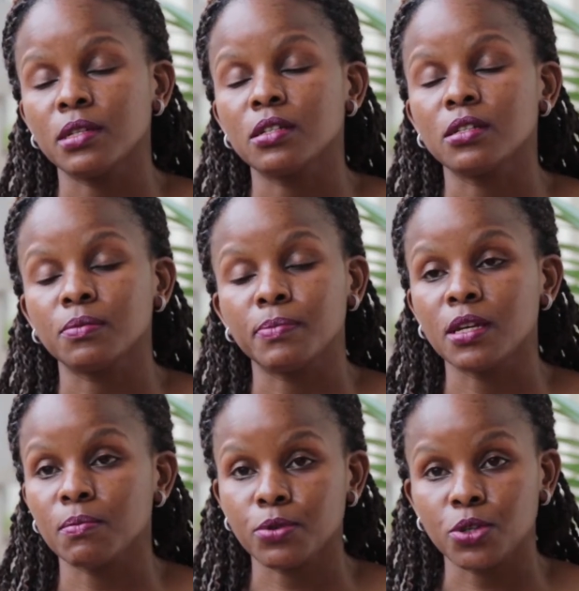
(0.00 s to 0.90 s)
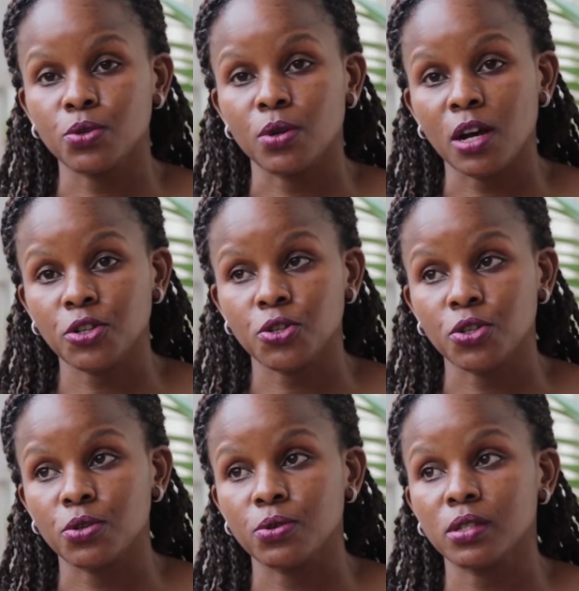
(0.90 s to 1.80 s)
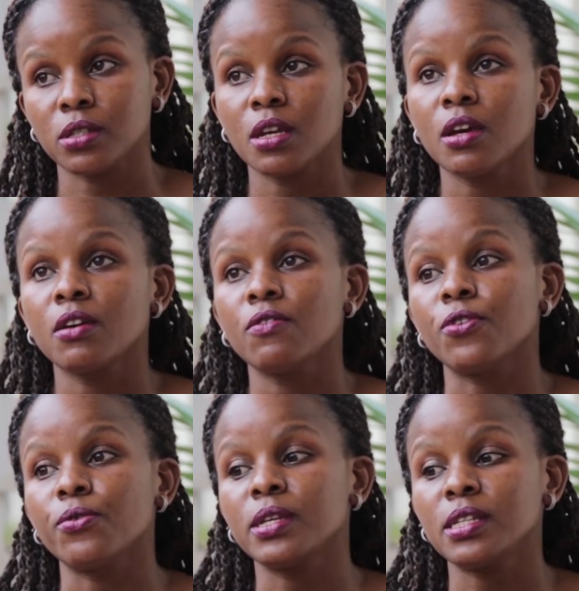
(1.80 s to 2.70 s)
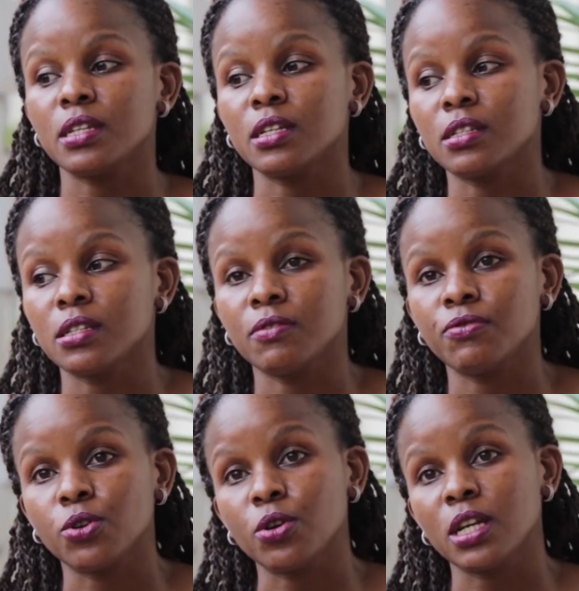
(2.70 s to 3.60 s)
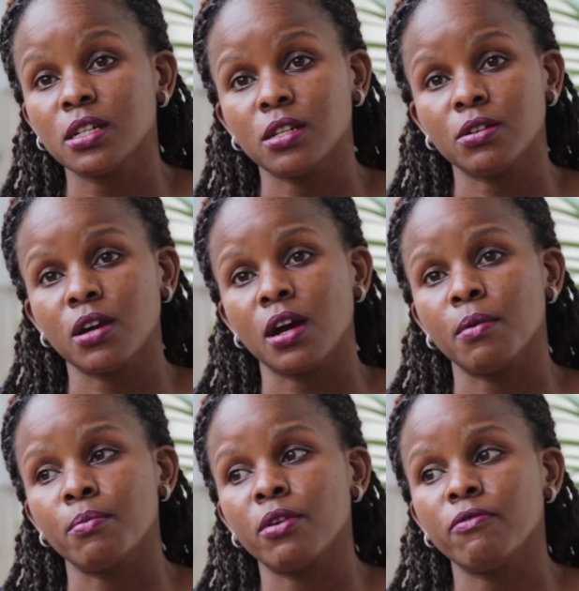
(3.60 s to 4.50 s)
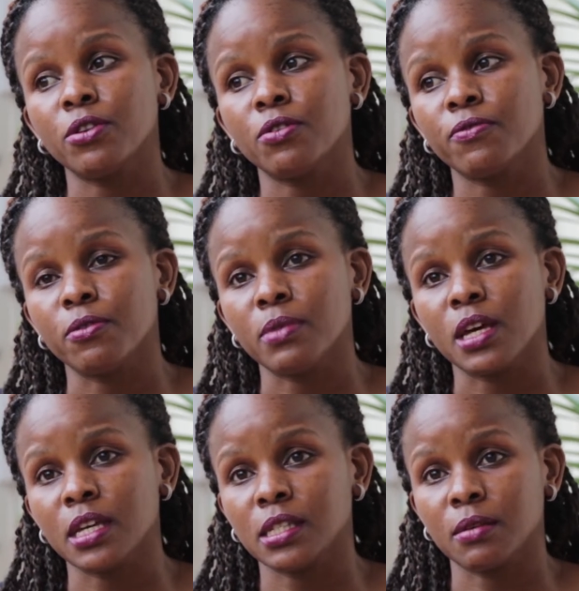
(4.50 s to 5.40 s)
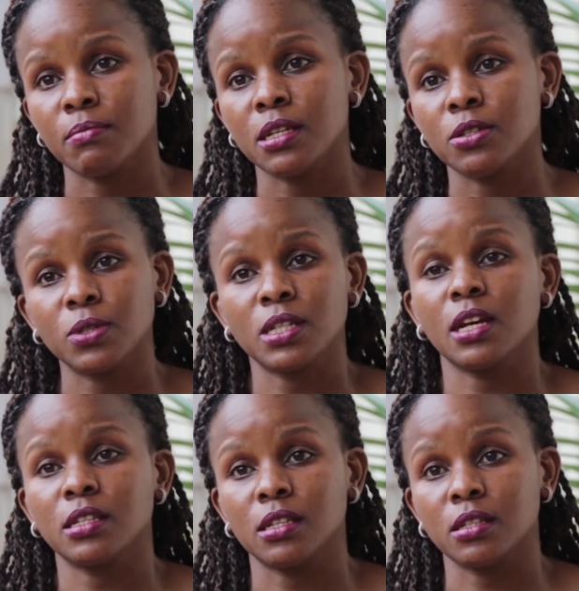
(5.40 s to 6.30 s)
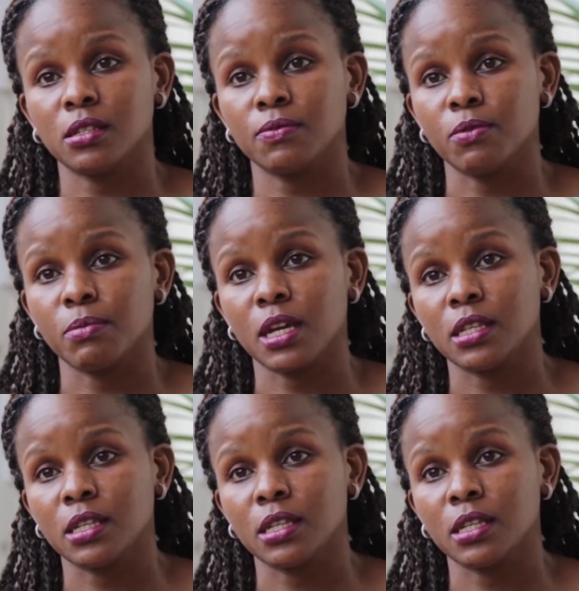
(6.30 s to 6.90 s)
it is being put to actual use. For instance, if you're collecting revenue from the SMEs or taxes from the